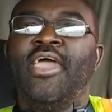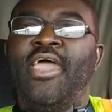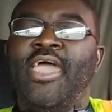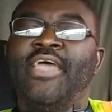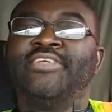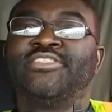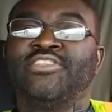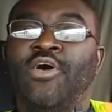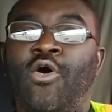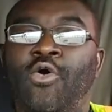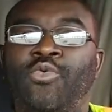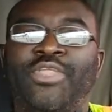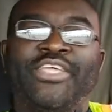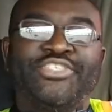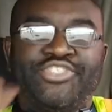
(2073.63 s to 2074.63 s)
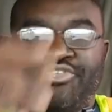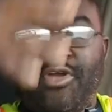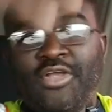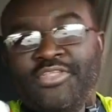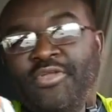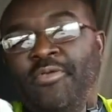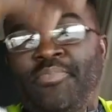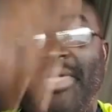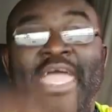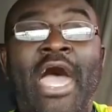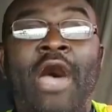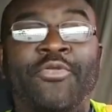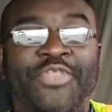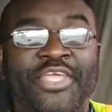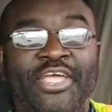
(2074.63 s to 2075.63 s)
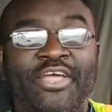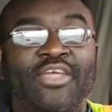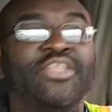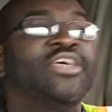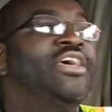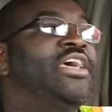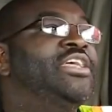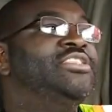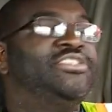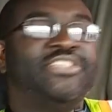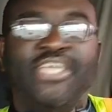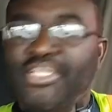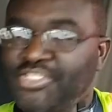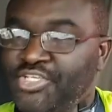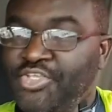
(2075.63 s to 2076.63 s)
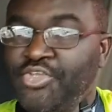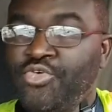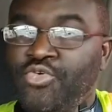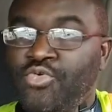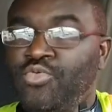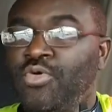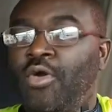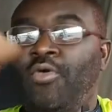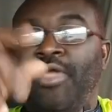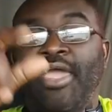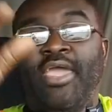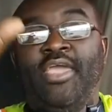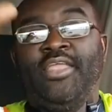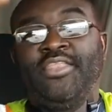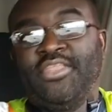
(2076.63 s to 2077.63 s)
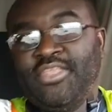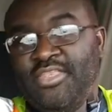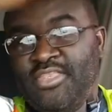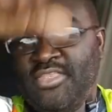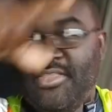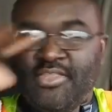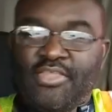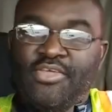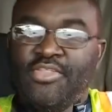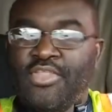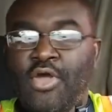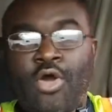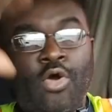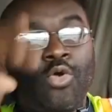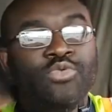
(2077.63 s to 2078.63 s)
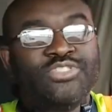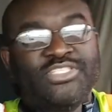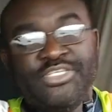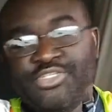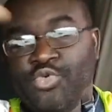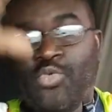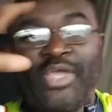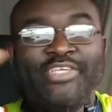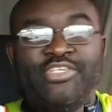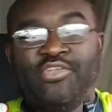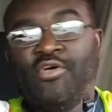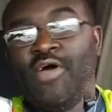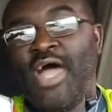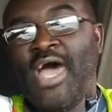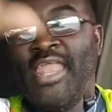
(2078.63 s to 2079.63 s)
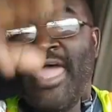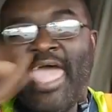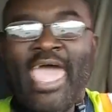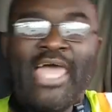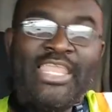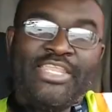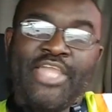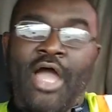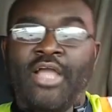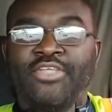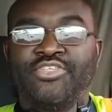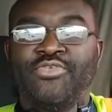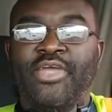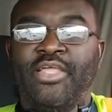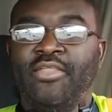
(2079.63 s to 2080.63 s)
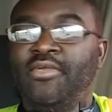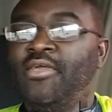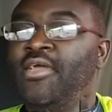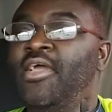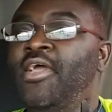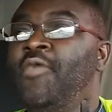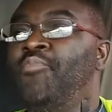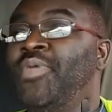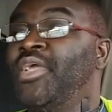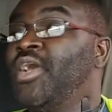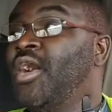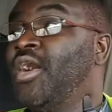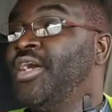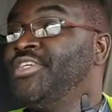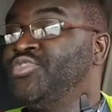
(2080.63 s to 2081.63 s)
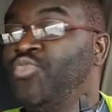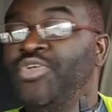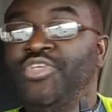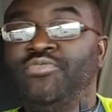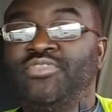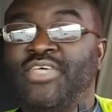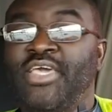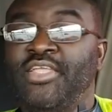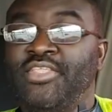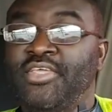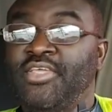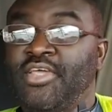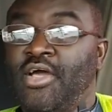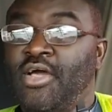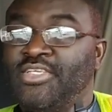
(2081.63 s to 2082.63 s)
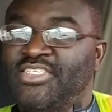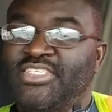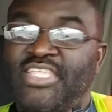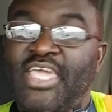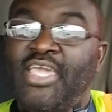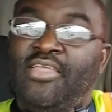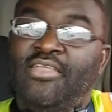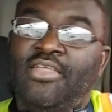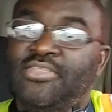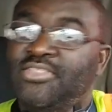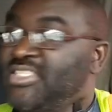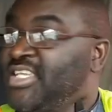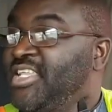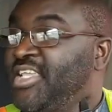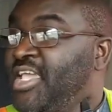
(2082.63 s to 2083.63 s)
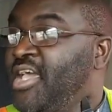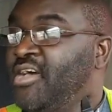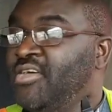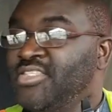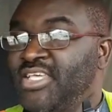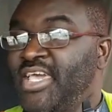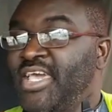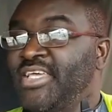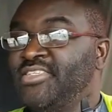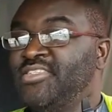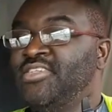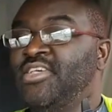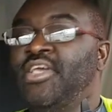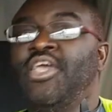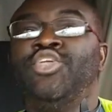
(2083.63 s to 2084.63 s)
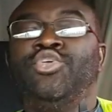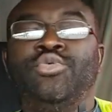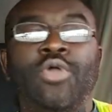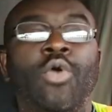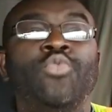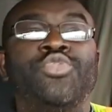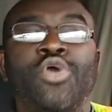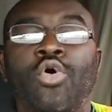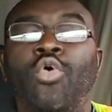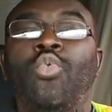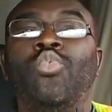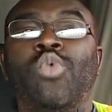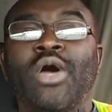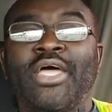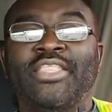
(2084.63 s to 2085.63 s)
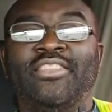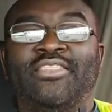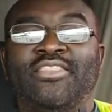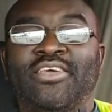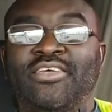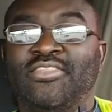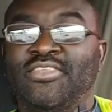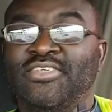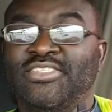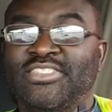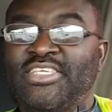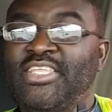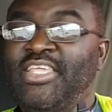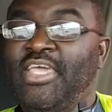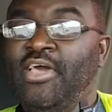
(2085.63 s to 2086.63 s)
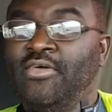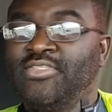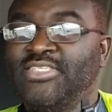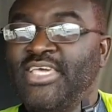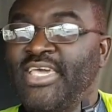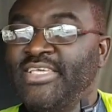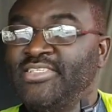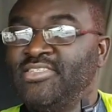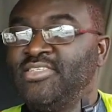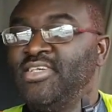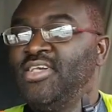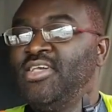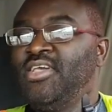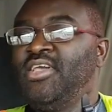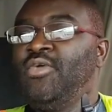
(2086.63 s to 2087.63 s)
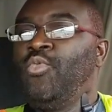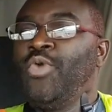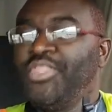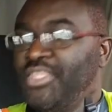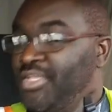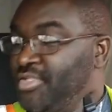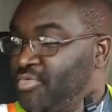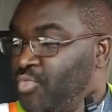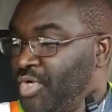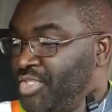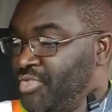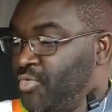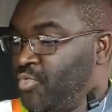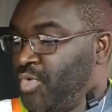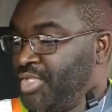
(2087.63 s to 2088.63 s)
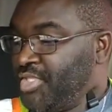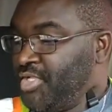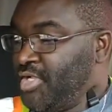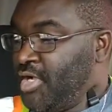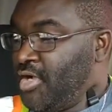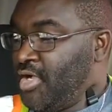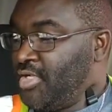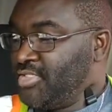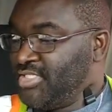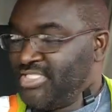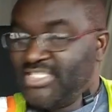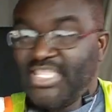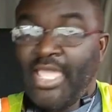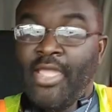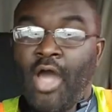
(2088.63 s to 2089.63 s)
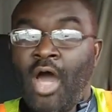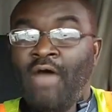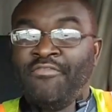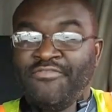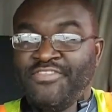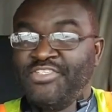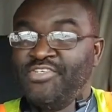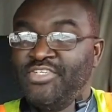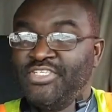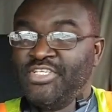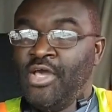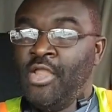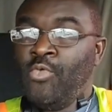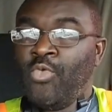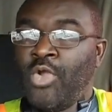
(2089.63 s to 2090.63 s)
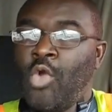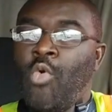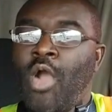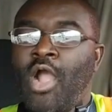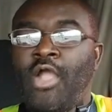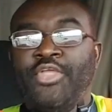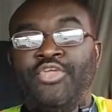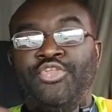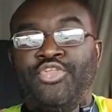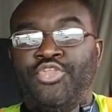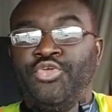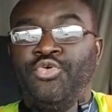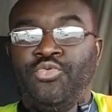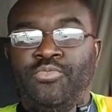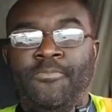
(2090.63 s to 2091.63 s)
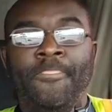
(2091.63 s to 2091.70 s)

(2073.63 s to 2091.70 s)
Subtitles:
And so the instructor would be out there teaching you, okay, the whole situation on how to alley dock a trailer. Because when you take the state CDL test, you don't know what the CDL test, what the state officer is going to require you to do.